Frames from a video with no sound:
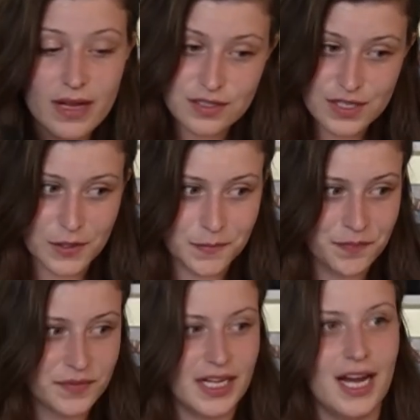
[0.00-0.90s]
So
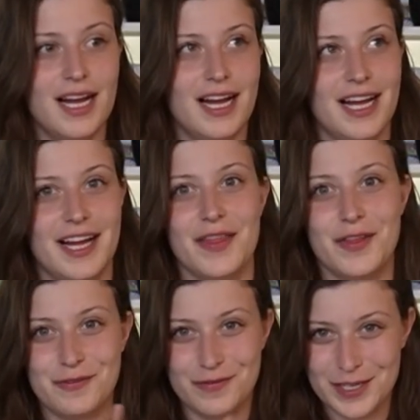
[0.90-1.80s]

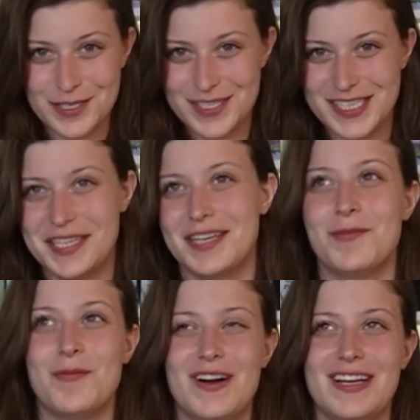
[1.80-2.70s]
the first
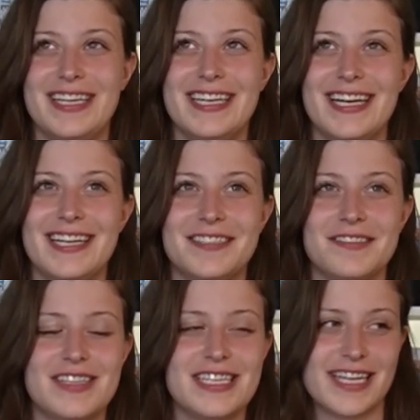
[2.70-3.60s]
one
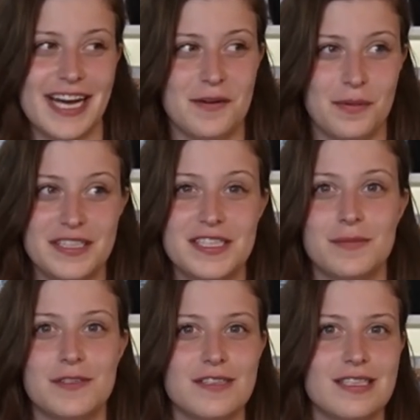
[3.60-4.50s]
of these kind of
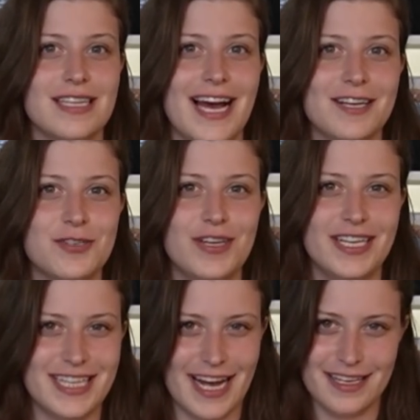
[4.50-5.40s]
principles is actually
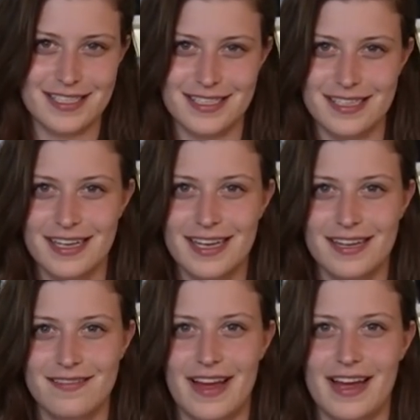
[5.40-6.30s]
a test
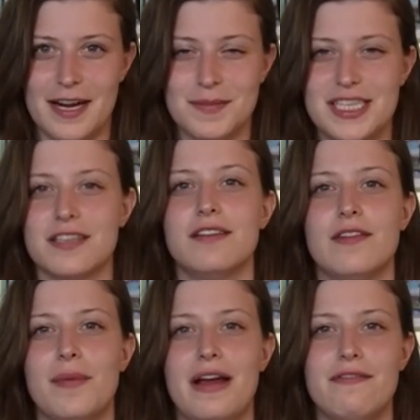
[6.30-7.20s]
that I'm stealing
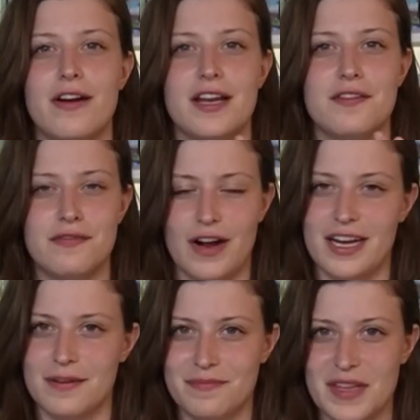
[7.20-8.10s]
from my friend
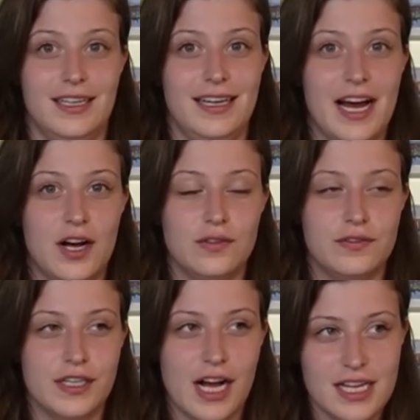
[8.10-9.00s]
Fred. Now,
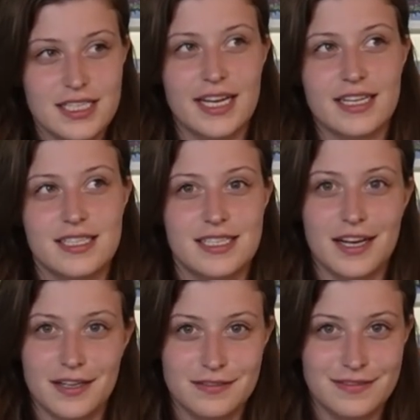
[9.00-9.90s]
for context
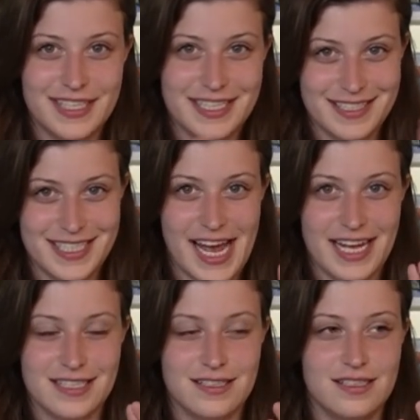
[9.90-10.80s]
of this
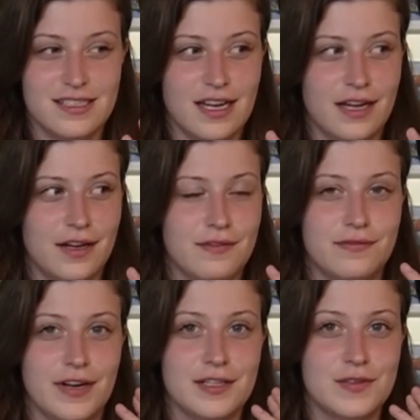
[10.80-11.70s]
test,
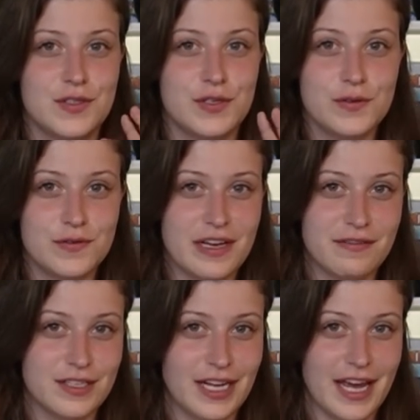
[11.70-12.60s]
Fred's two
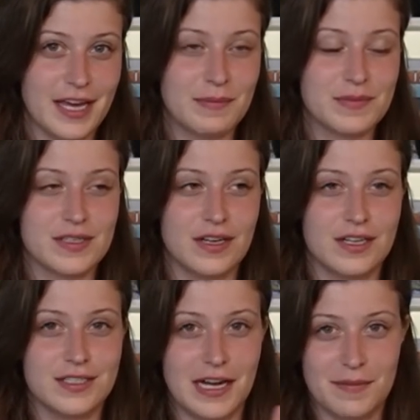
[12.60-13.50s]
favorite games
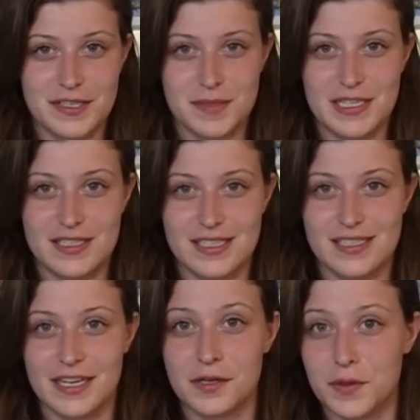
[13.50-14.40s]
are Dominant
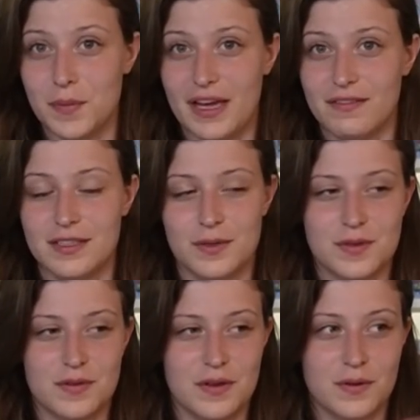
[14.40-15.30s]
Species and Gloomhaven.
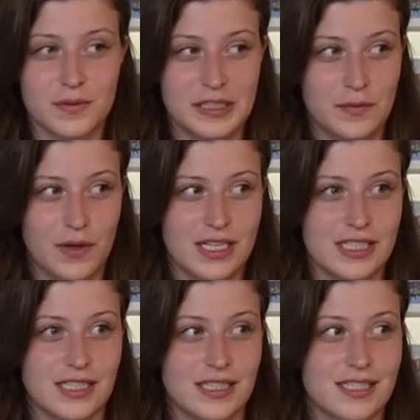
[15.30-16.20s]
Those are the only
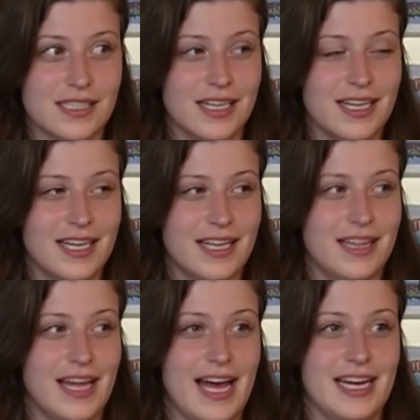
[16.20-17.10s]
ones
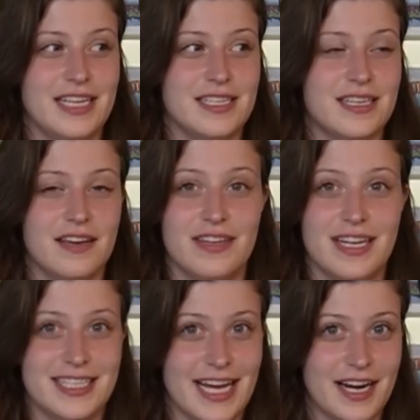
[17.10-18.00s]
that he's given
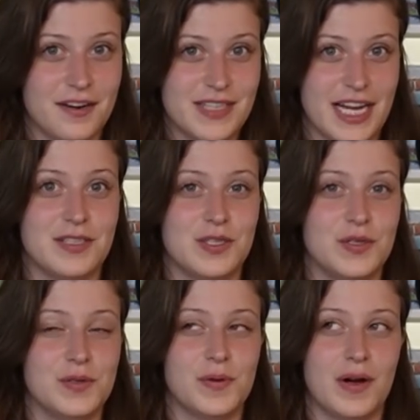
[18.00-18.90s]
a 10 out of 10
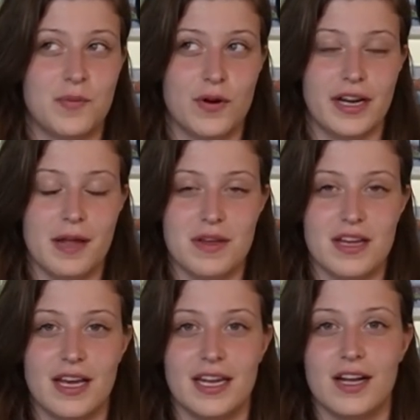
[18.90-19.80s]
to on Board Game
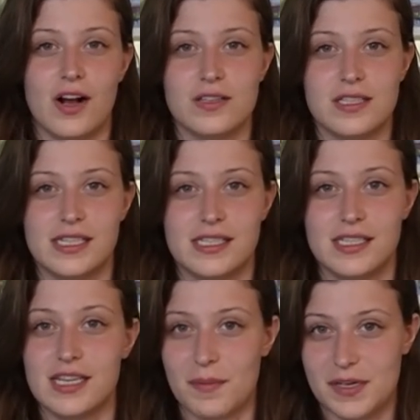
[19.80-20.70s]
Geek, and he calls this
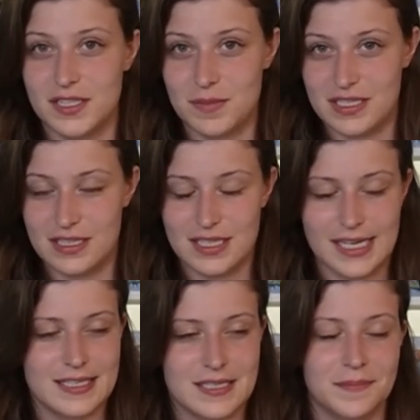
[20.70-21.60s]
the Dominant Species
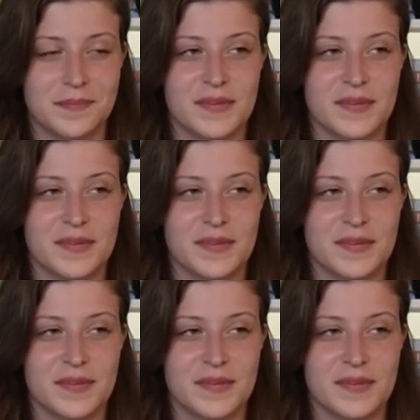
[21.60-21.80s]
test.